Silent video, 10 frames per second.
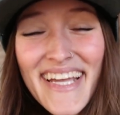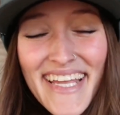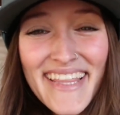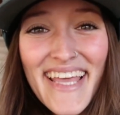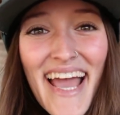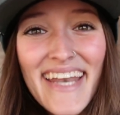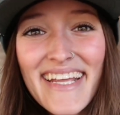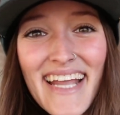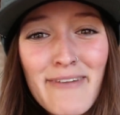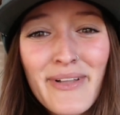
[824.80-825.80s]
in that,
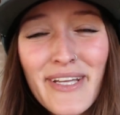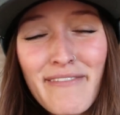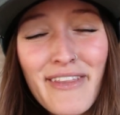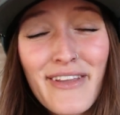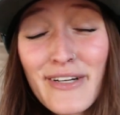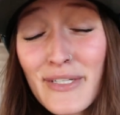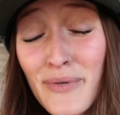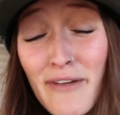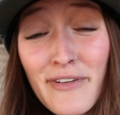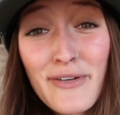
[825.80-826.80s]
and I believe that there is
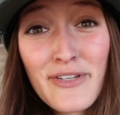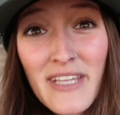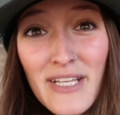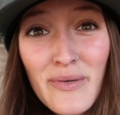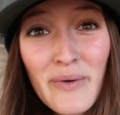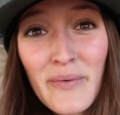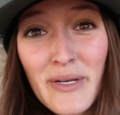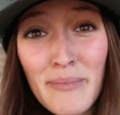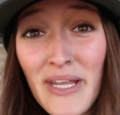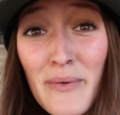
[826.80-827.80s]
refuge, and that's what we
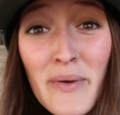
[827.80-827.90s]
want to be.